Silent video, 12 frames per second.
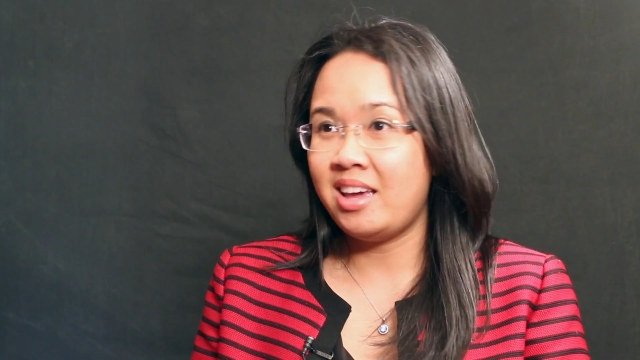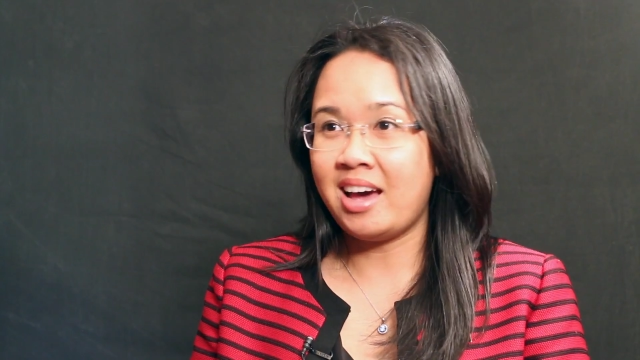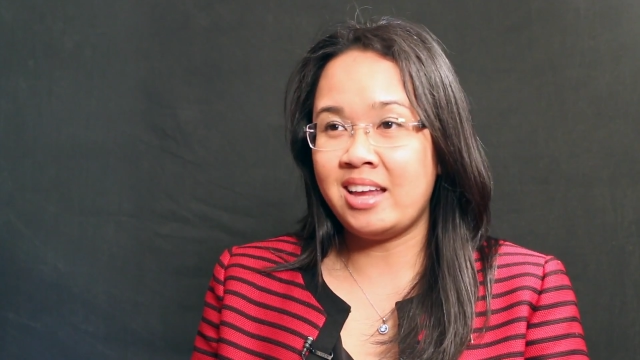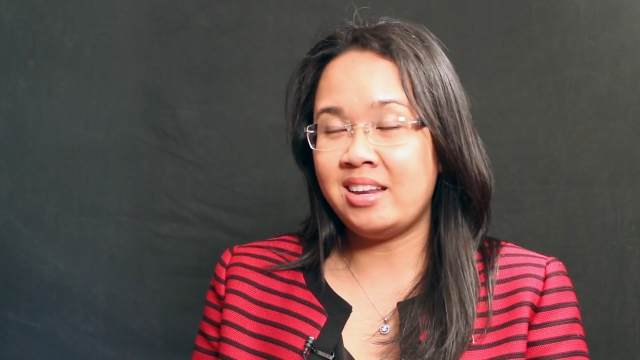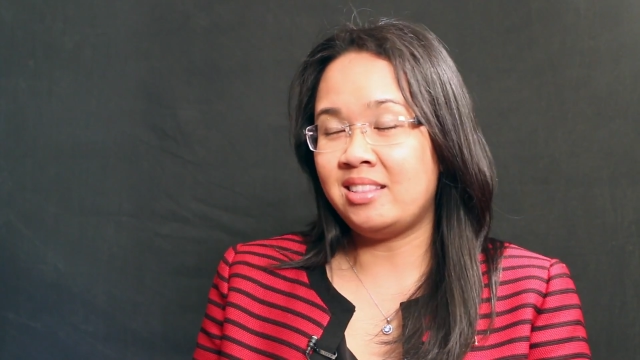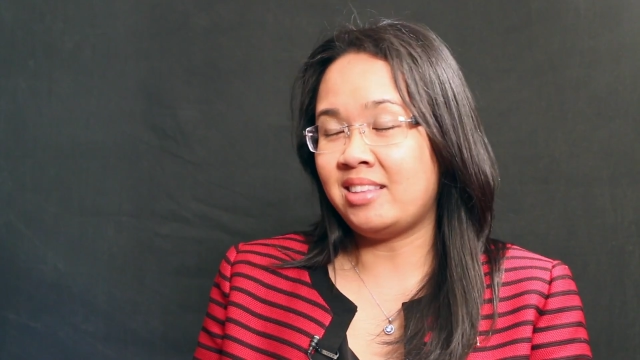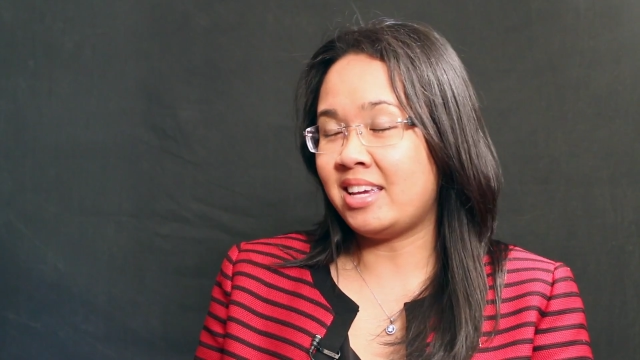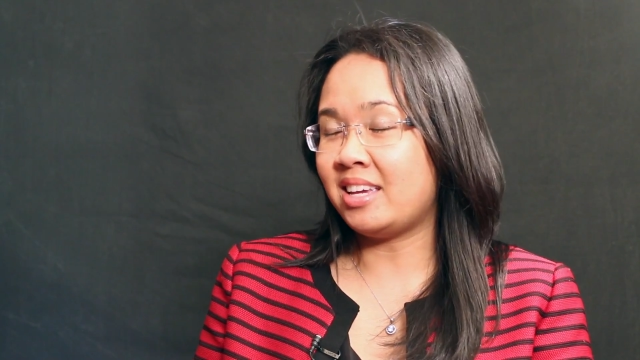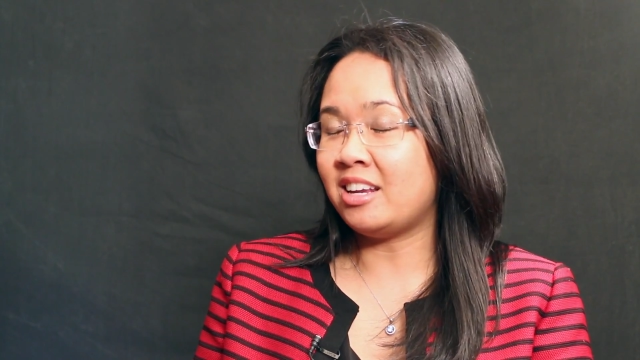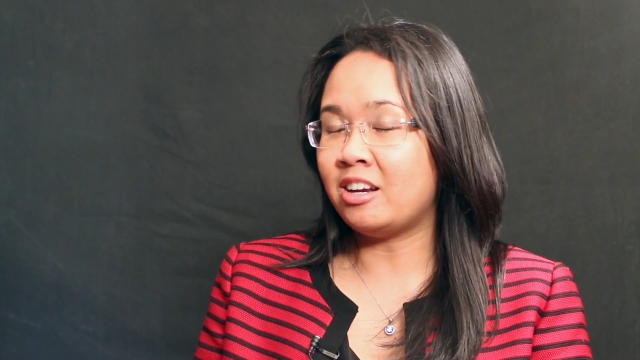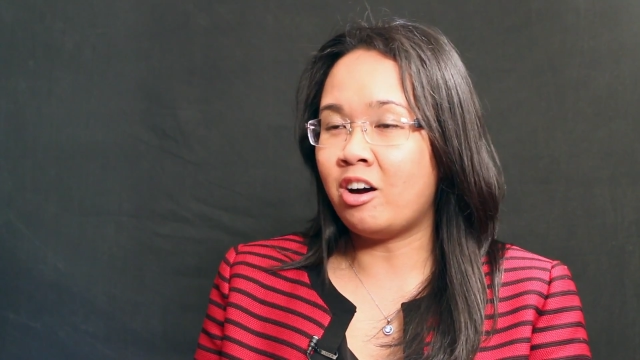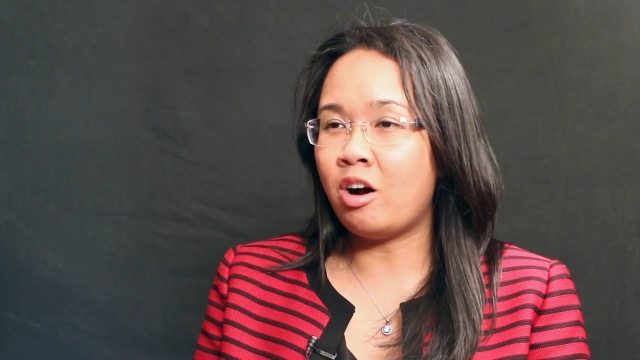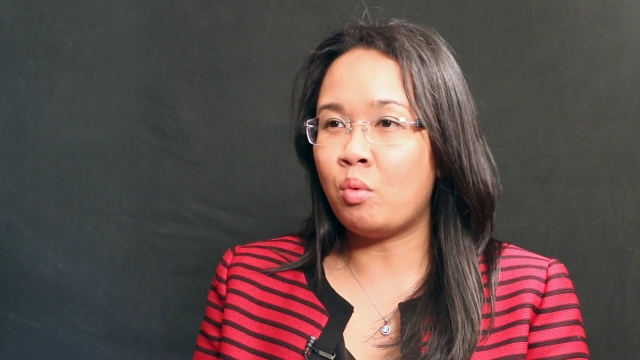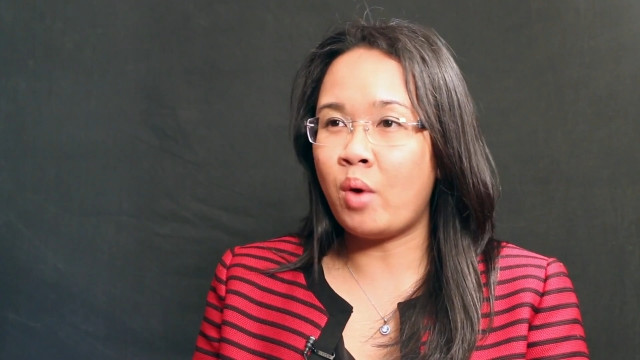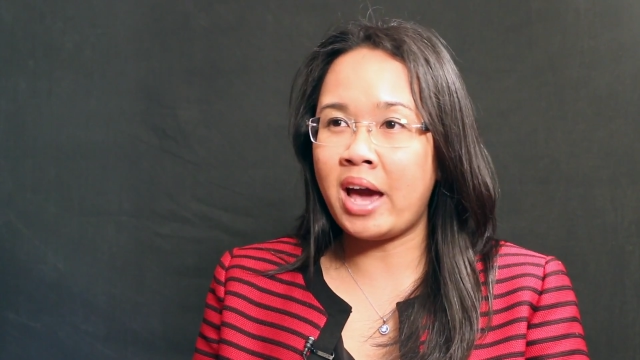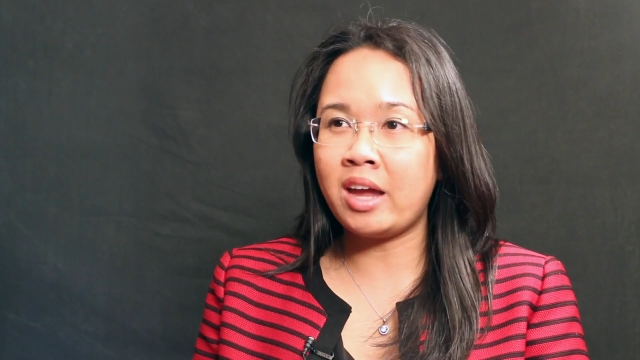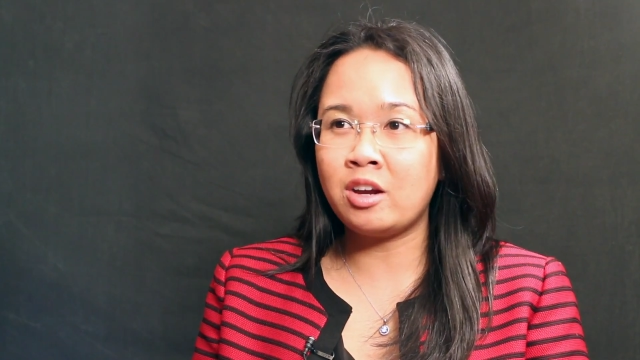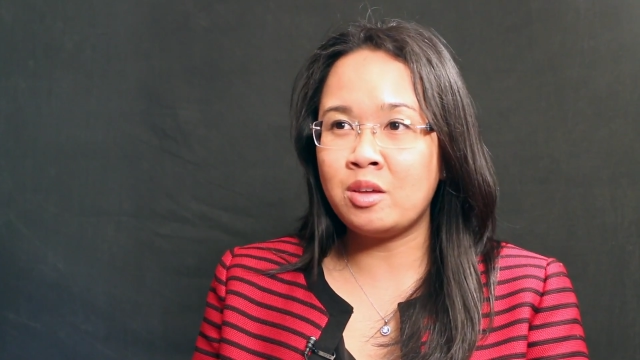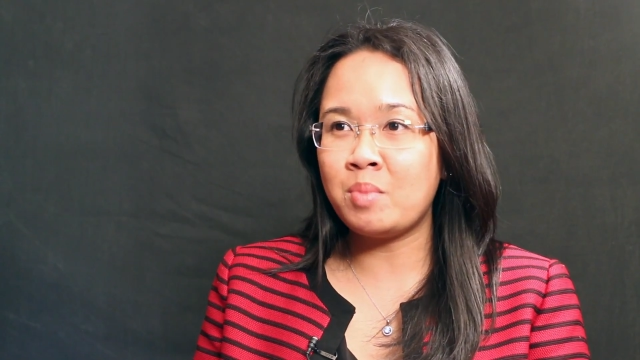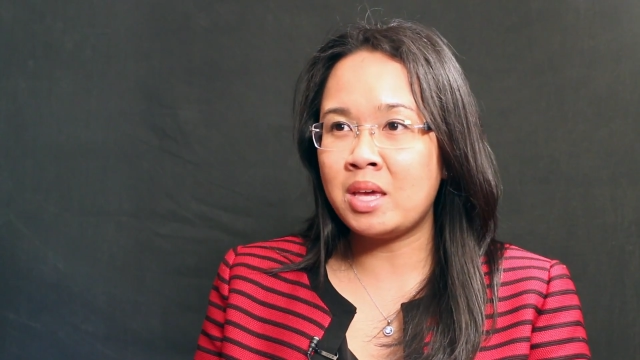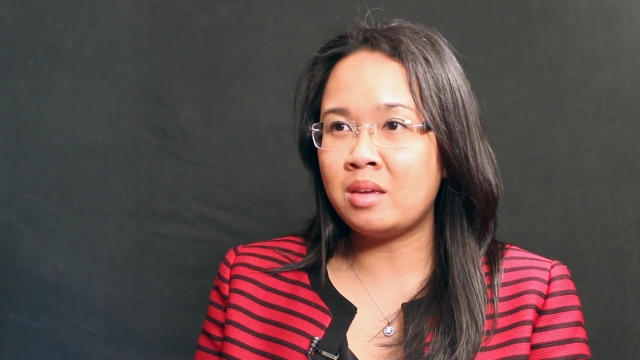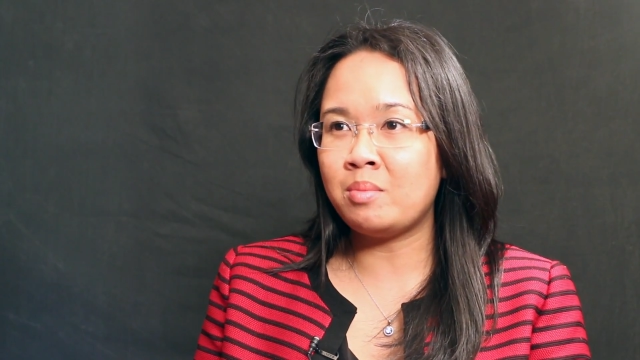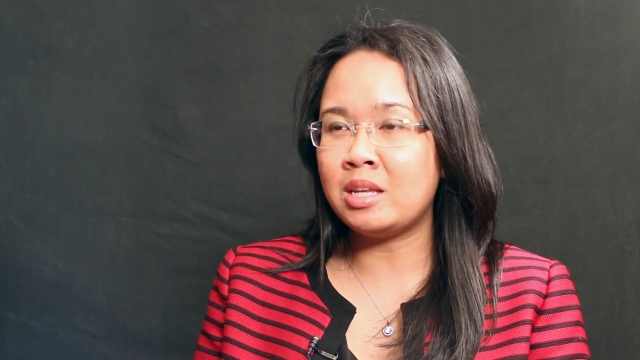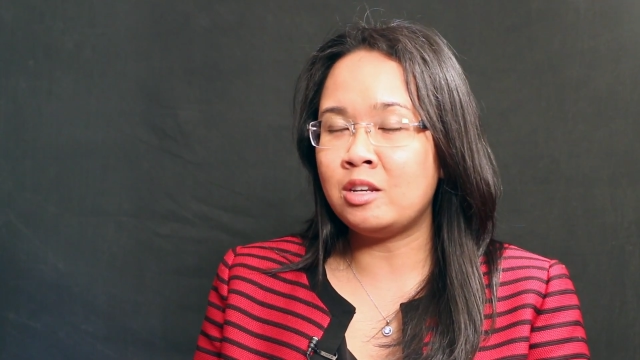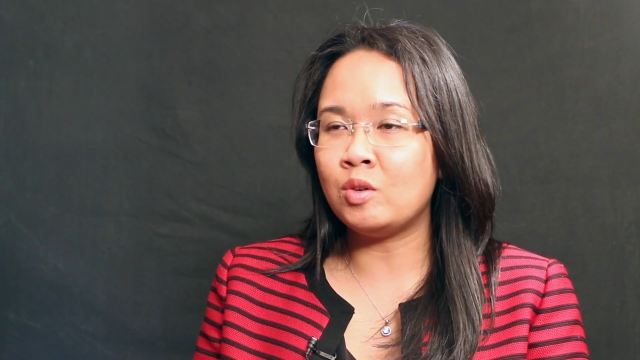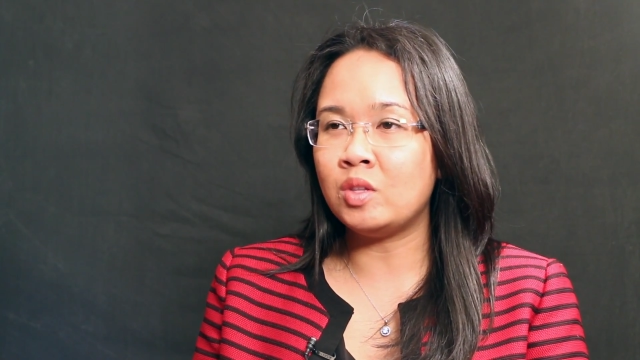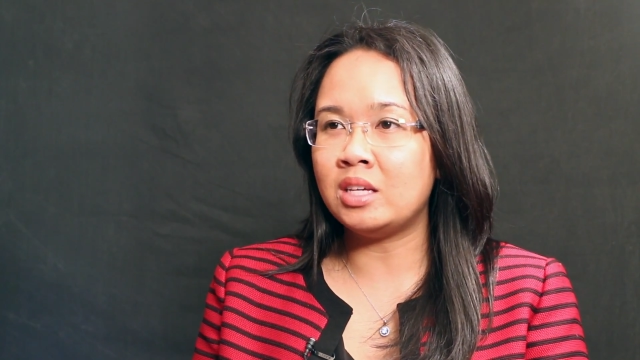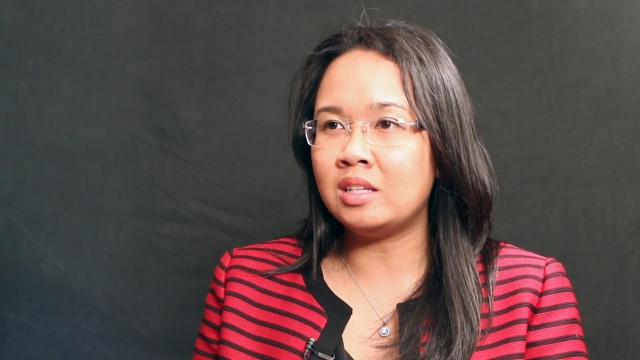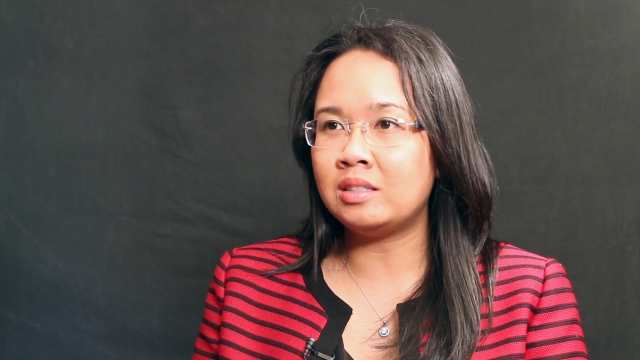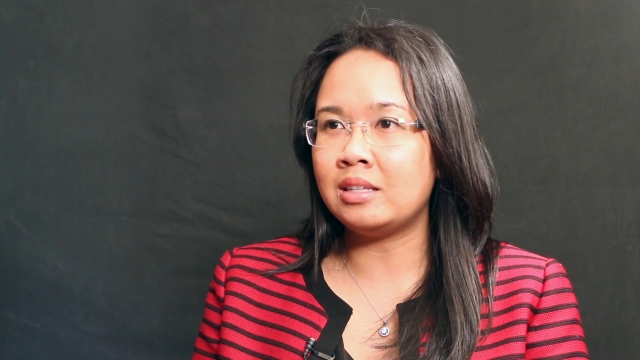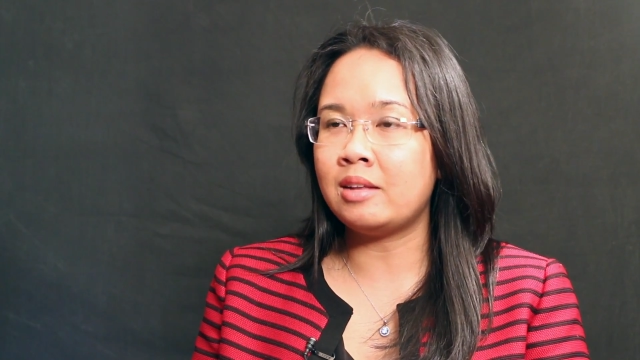I didn't like it at all. Why are you making me do this?